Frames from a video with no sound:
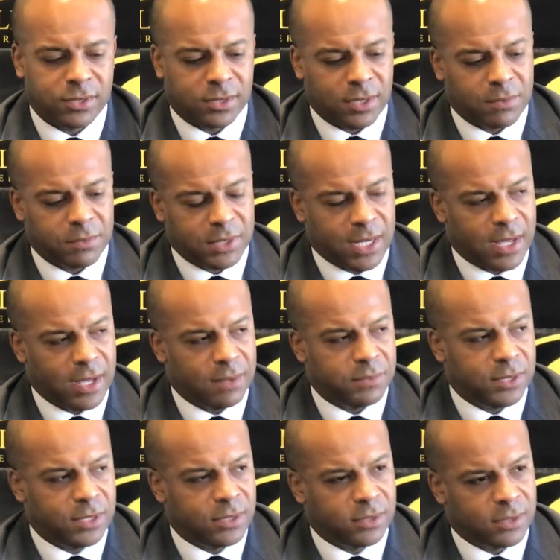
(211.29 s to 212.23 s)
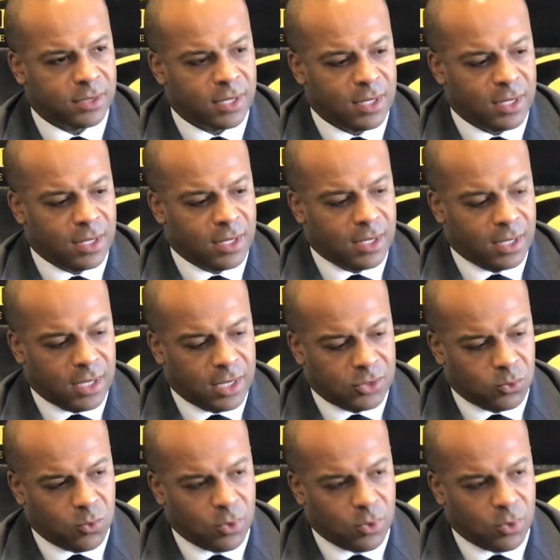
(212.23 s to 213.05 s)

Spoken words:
Sometimes it's